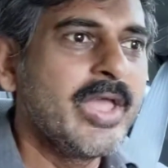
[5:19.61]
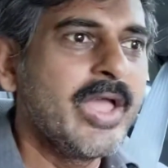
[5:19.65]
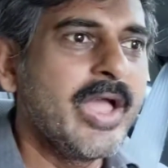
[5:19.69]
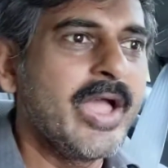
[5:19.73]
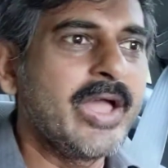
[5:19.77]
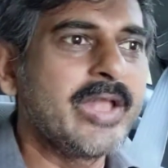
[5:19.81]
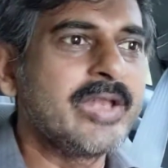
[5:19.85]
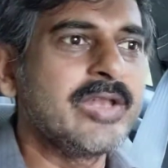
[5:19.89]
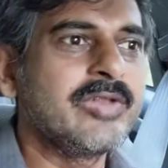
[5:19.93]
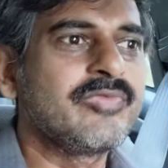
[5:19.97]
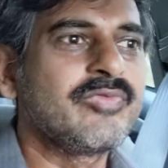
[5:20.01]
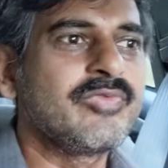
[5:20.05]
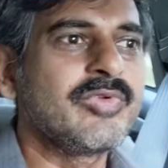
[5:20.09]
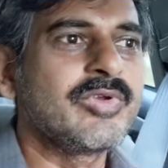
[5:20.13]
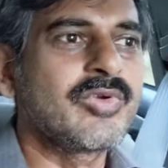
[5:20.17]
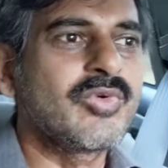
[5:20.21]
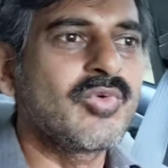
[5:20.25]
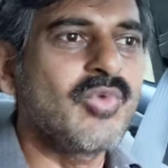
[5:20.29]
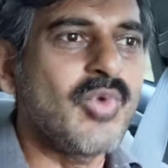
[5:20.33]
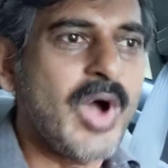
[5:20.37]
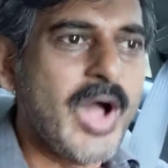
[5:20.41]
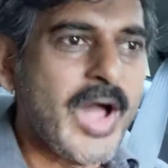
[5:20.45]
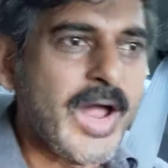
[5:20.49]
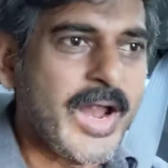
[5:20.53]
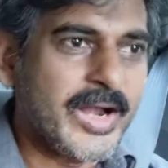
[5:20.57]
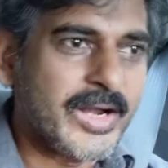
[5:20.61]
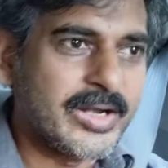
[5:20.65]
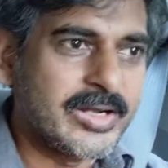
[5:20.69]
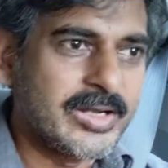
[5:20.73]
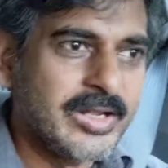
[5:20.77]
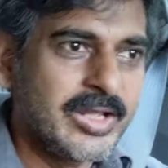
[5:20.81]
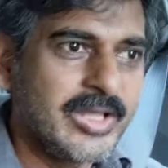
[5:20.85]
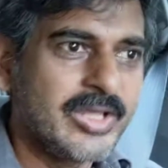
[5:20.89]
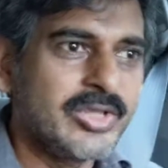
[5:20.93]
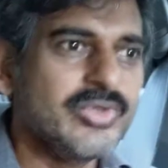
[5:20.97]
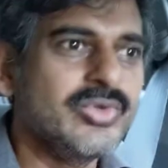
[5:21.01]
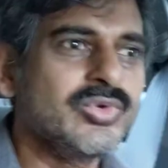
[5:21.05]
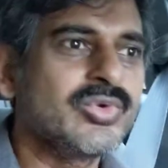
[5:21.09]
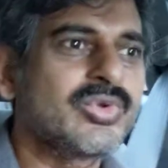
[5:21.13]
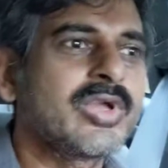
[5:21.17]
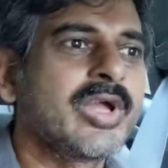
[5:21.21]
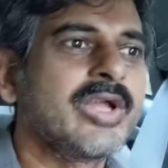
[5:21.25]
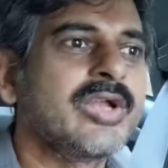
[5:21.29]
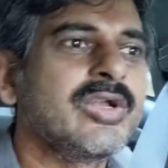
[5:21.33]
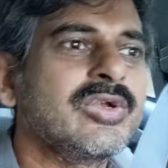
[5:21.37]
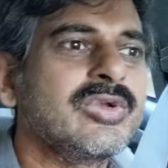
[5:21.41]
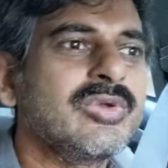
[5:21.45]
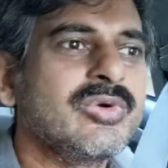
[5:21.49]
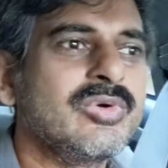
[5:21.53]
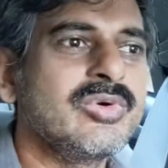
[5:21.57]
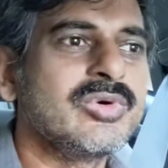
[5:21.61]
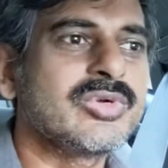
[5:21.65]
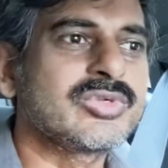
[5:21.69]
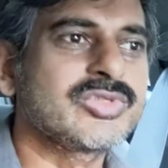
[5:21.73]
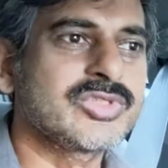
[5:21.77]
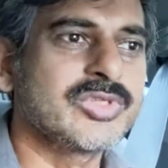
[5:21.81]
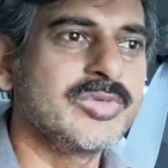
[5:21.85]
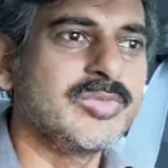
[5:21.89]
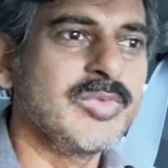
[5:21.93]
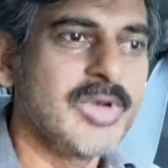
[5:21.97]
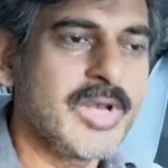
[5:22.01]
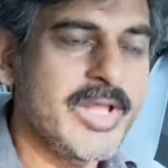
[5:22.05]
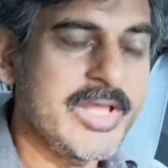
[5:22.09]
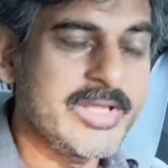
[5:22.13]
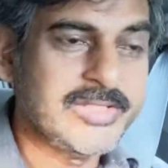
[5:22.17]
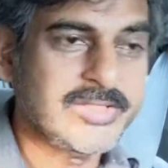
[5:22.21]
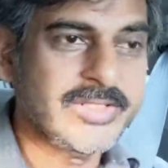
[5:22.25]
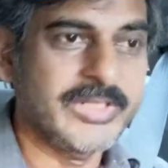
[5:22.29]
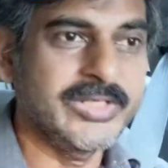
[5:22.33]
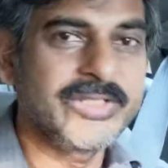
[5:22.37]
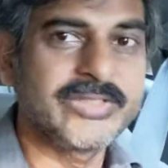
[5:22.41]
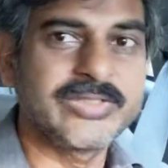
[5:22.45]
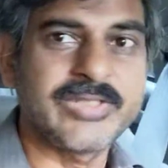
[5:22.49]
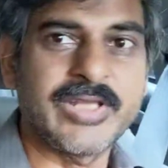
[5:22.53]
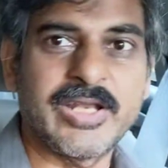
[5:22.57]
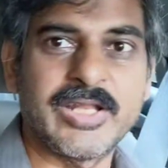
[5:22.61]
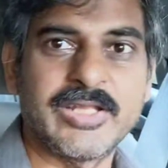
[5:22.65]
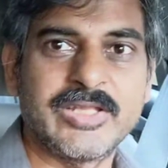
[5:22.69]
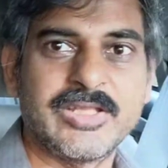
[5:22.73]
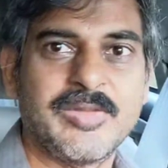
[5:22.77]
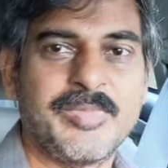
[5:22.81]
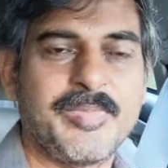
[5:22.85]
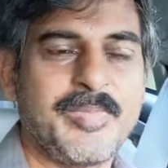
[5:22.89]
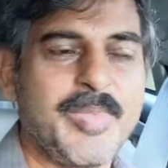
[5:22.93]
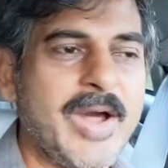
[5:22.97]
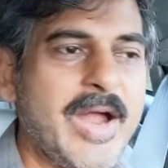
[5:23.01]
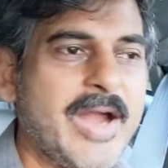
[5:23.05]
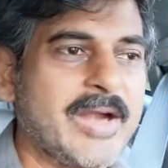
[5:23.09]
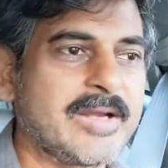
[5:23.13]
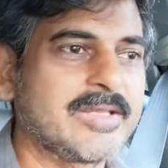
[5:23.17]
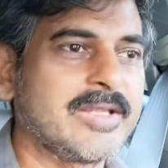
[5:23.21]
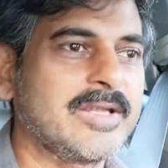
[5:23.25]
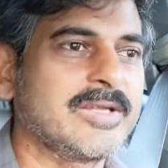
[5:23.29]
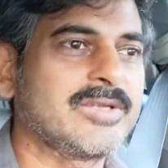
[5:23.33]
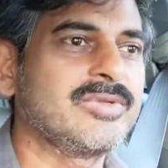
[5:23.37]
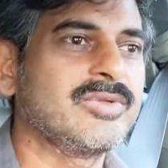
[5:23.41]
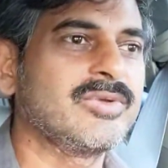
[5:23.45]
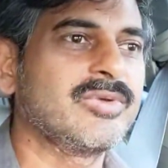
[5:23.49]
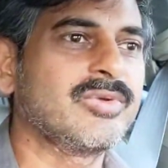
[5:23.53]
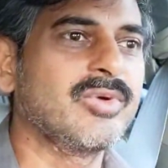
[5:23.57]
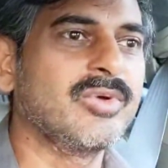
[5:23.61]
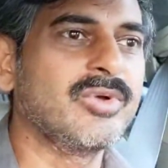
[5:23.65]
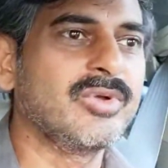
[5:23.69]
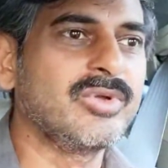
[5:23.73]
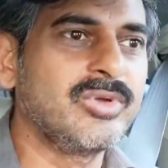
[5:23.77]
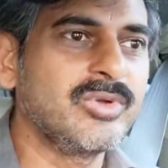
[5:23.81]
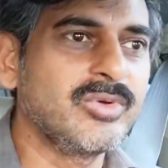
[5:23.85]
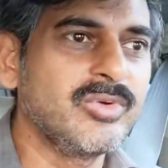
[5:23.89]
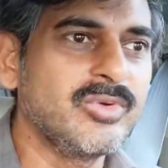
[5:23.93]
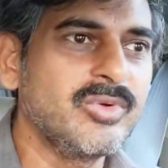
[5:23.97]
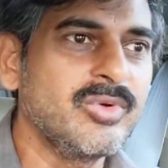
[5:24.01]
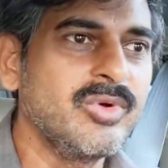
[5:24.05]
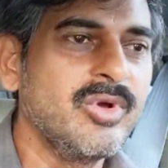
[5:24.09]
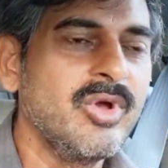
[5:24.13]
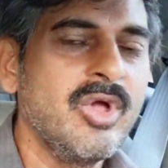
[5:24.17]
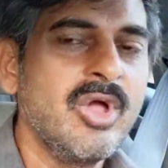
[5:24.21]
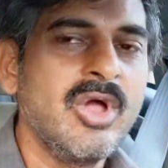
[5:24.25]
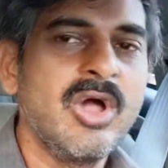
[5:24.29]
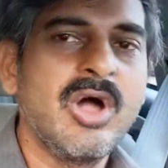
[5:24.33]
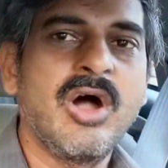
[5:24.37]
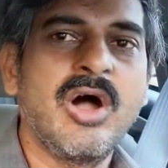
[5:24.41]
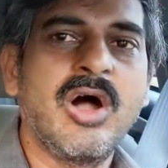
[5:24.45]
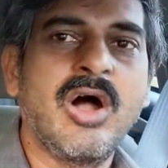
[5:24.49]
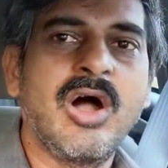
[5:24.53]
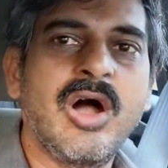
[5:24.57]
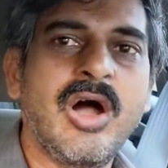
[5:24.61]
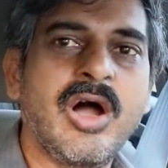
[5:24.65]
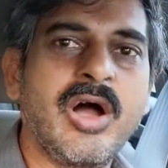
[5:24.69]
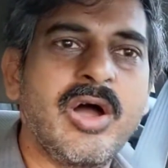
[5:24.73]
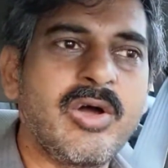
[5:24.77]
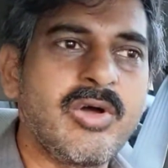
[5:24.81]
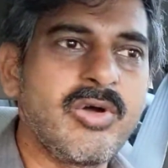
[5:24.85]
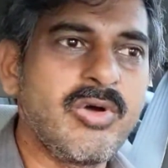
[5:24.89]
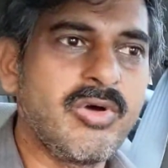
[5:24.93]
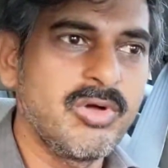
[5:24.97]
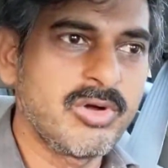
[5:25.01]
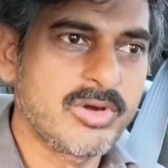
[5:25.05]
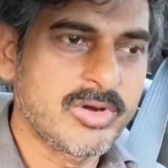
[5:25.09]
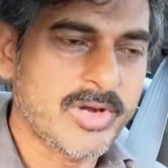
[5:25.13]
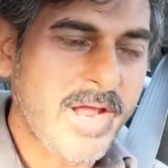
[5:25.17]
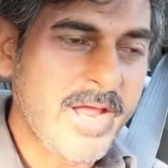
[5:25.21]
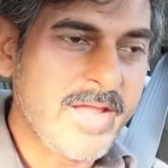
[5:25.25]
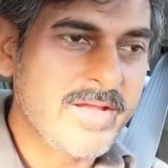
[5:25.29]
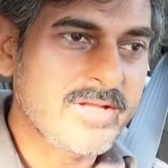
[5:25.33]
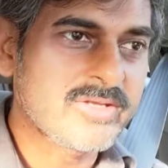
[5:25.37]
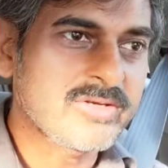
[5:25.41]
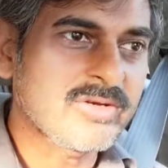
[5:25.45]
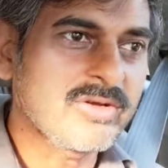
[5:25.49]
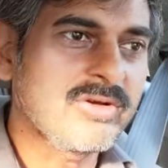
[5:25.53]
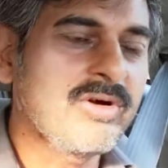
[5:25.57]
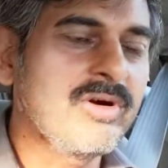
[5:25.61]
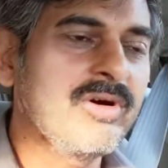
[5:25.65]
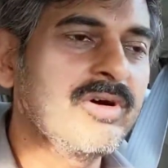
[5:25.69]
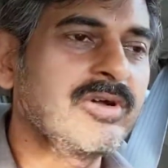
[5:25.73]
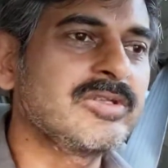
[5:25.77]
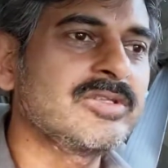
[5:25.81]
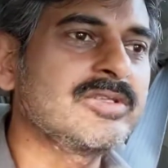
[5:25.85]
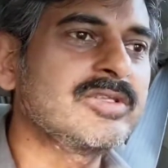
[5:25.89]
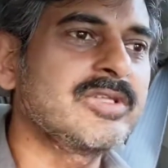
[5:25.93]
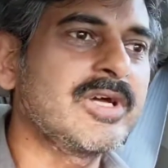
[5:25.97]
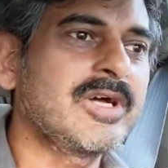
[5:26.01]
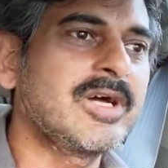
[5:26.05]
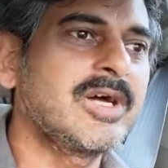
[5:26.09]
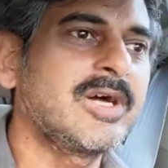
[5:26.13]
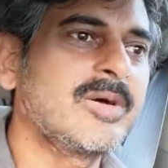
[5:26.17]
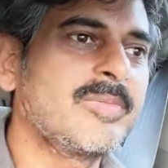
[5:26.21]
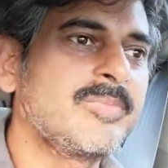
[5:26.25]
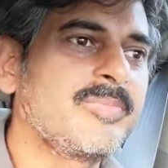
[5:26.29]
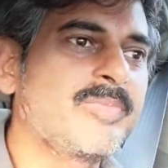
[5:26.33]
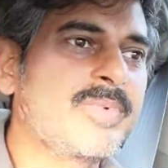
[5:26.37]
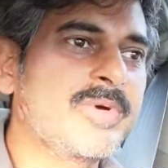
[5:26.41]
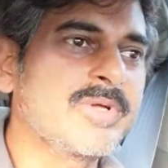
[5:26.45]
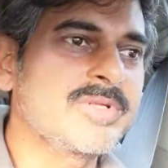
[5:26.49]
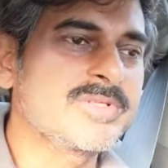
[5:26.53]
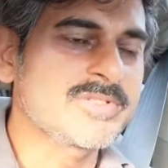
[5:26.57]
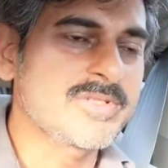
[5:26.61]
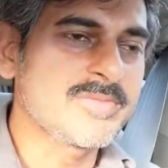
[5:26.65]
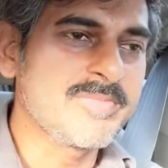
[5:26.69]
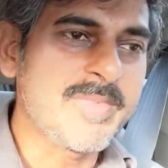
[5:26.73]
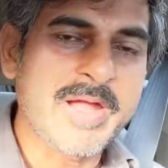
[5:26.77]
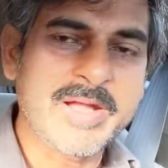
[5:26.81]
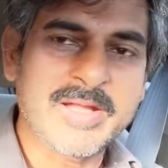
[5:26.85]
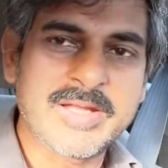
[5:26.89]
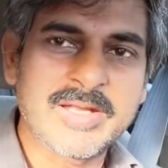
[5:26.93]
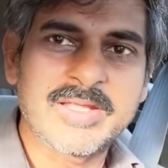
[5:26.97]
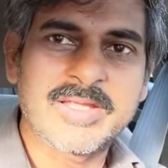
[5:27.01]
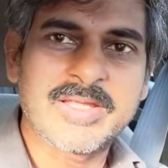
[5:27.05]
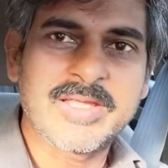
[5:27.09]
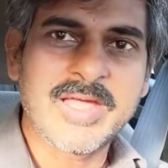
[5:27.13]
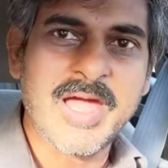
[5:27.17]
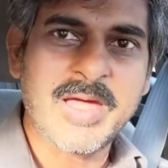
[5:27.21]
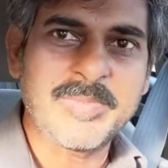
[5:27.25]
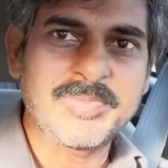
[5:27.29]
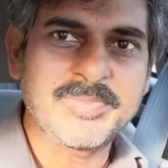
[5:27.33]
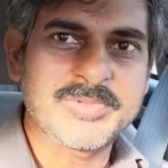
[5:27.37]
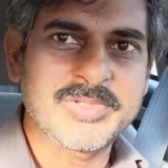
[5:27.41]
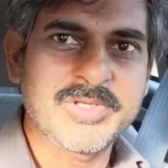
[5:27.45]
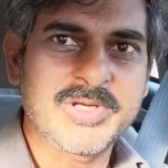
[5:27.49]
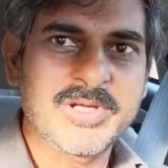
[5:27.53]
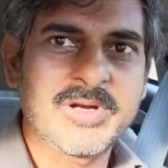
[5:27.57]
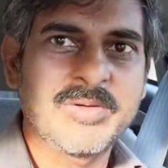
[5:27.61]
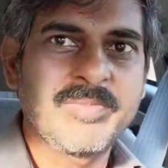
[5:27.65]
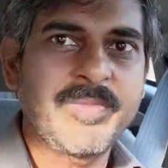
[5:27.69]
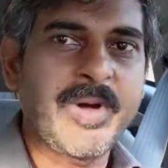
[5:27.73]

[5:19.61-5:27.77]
and if required you can do simulation is another part that you could do right on the schematic capture.